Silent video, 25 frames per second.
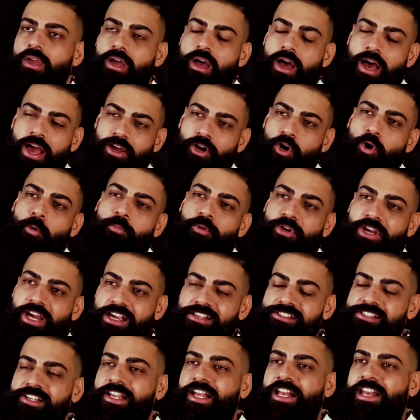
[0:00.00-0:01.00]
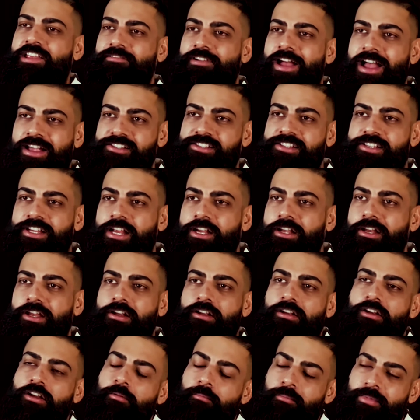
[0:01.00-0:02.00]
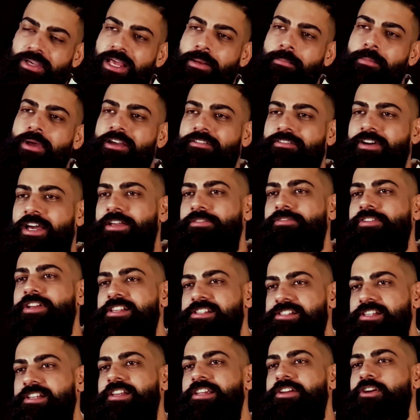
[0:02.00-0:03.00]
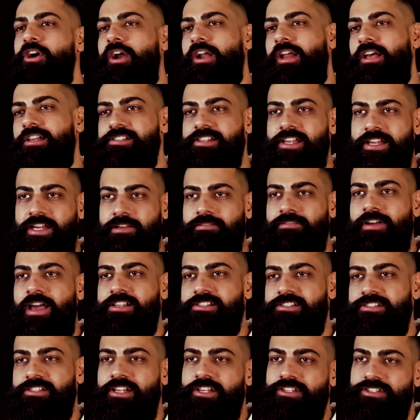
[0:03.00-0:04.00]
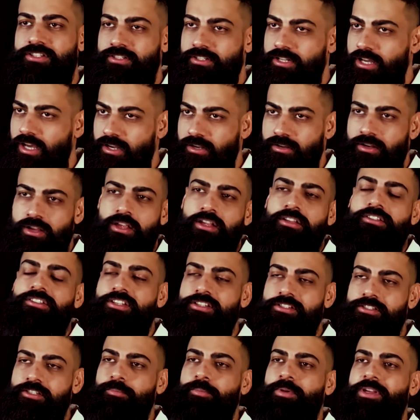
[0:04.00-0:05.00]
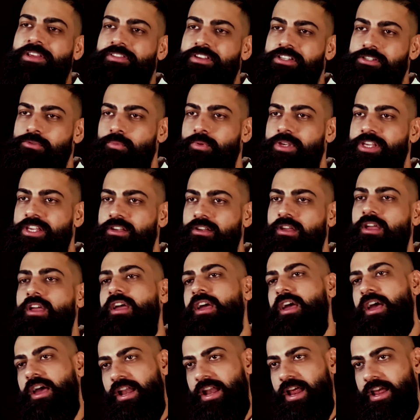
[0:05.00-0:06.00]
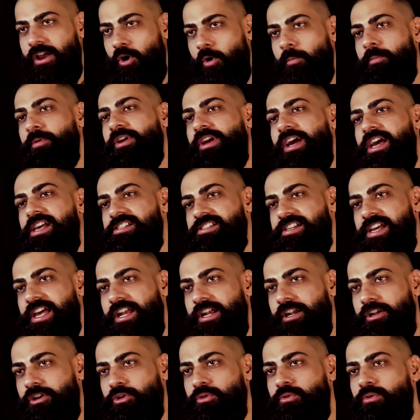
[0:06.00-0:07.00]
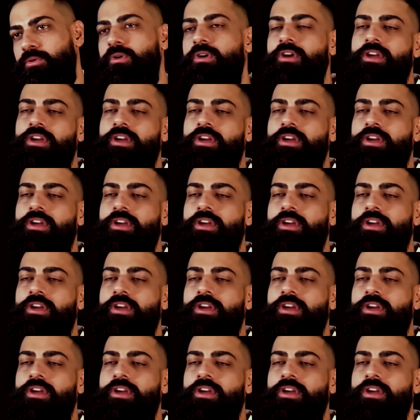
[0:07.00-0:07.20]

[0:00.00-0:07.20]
I hope you guys are getting vaccinated. Me and my wife recently got our second vaccination done just the previous week and I hope you guys get it too.